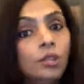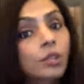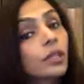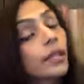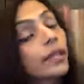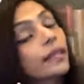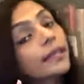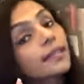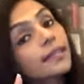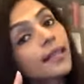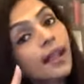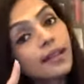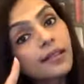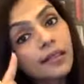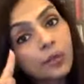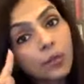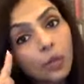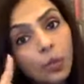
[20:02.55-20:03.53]
So that
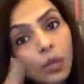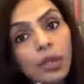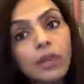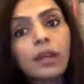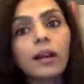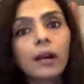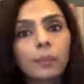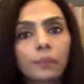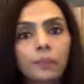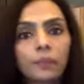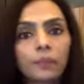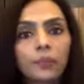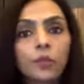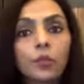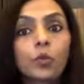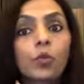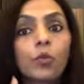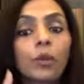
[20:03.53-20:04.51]
anxiety will come.
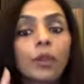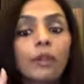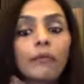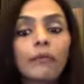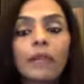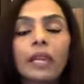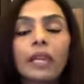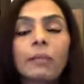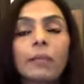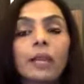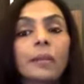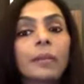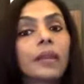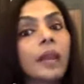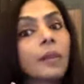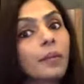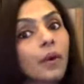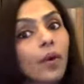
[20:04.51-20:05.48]
You will feel,
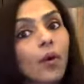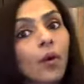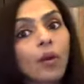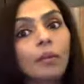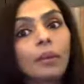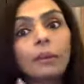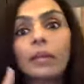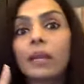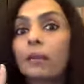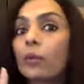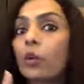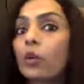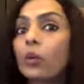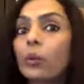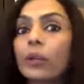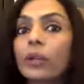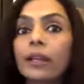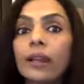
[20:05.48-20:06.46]
maybe I'm wrong, maybe I'm
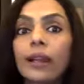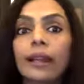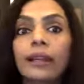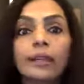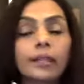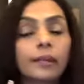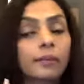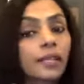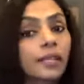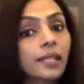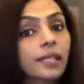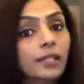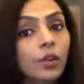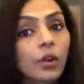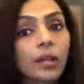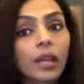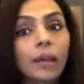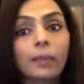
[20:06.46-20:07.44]
not doing right, something
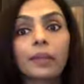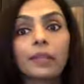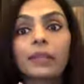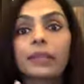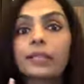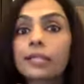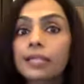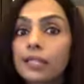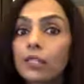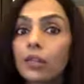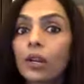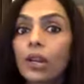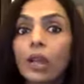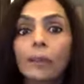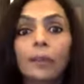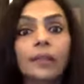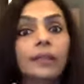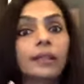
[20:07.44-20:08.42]
is not happening, this is
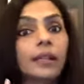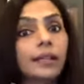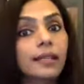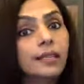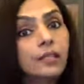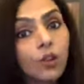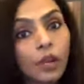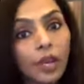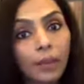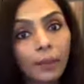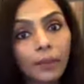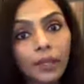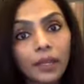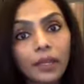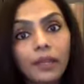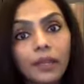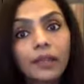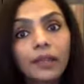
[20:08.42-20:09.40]
not happening, that is not happening.